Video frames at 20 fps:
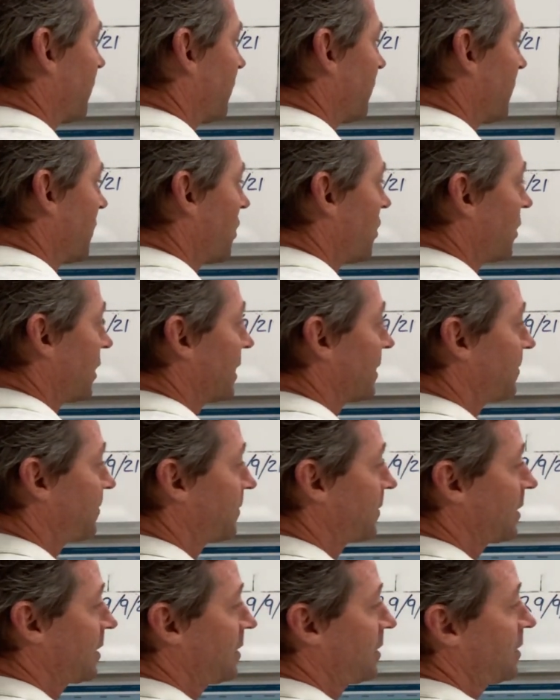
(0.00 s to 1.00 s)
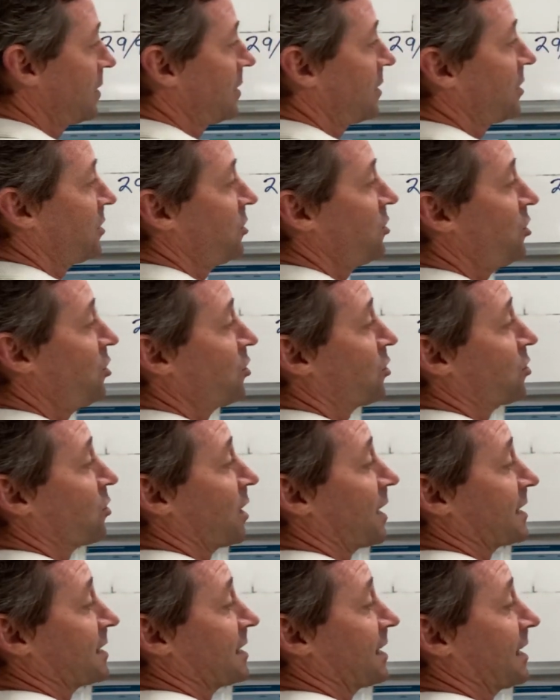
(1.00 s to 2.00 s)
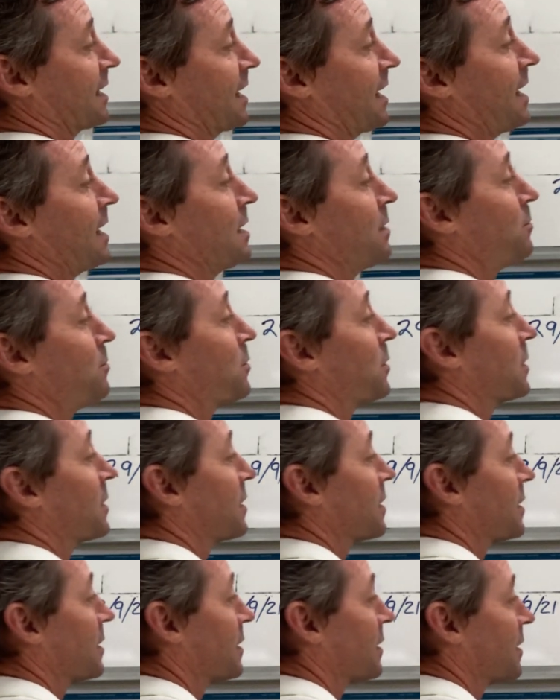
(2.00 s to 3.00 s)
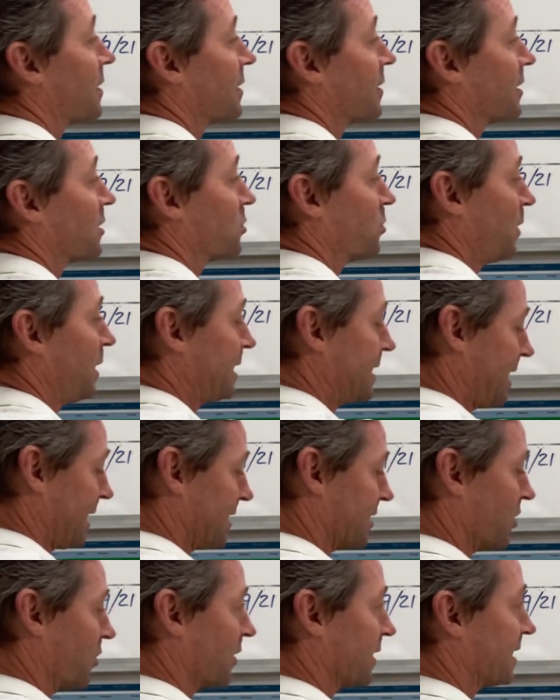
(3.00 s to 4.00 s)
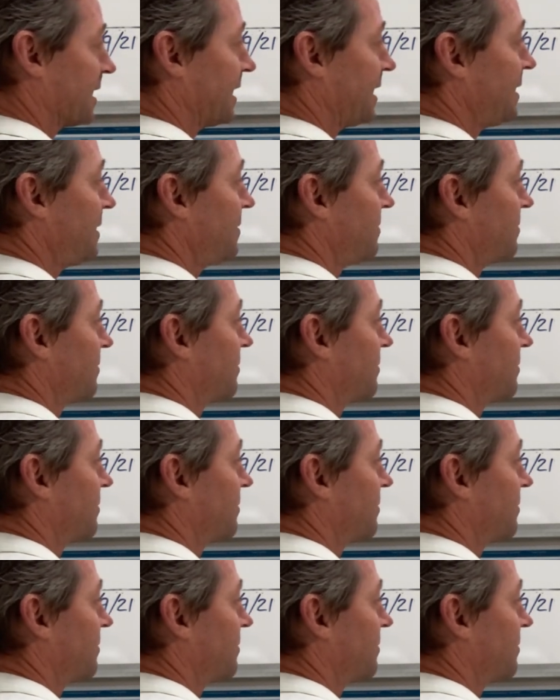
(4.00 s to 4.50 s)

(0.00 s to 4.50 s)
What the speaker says: 9, you could actually keep the 20 as 19,